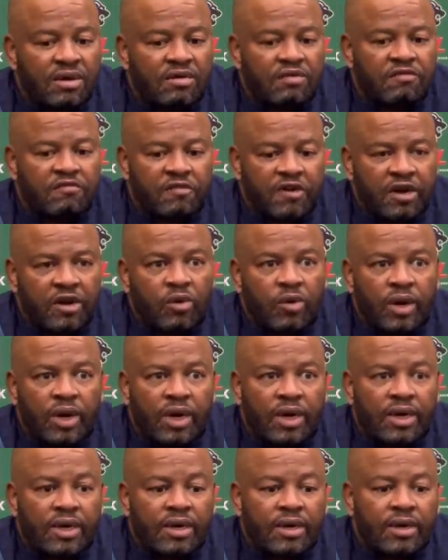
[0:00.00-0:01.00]
very
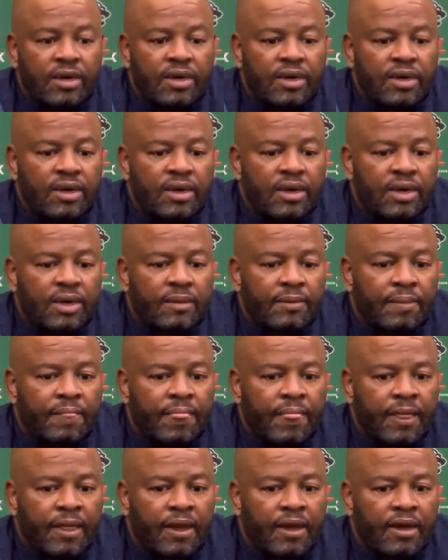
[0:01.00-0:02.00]
well.
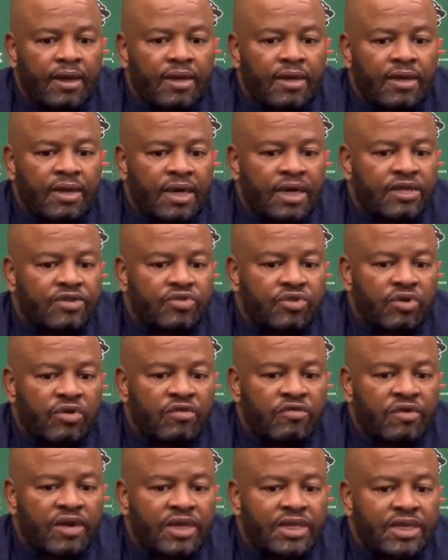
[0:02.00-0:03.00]
Yes,
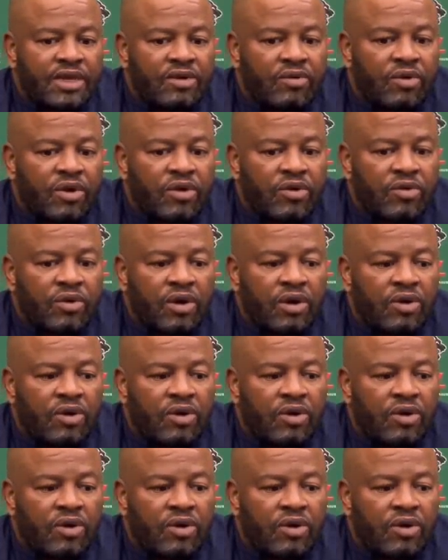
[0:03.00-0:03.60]
obviously, when you are